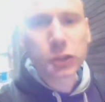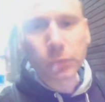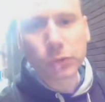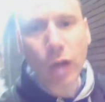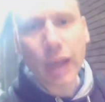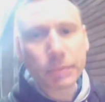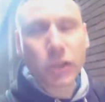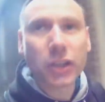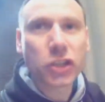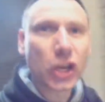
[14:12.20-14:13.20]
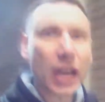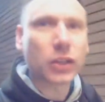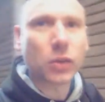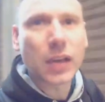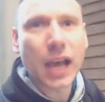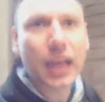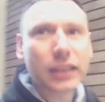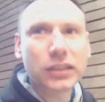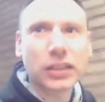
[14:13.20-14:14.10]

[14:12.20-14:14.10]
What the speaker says: subscribe to the channel guys.